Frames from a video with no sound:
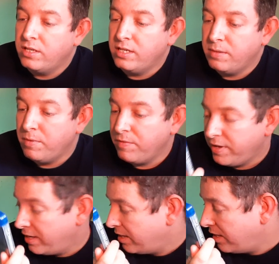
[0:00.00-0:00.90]
Decent
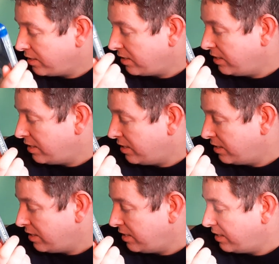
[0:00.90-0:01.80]
movie. It's a
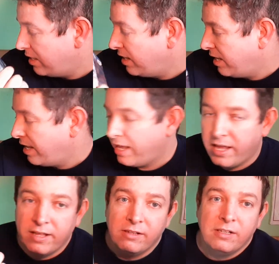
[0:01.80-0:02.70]

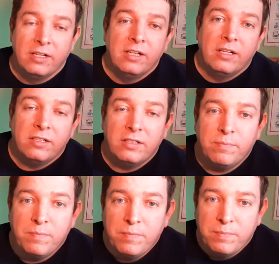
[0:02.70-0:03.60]
decent
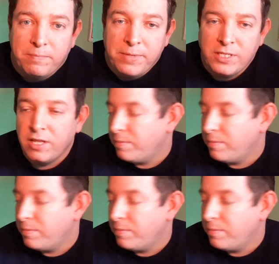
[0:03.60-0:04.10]
mystery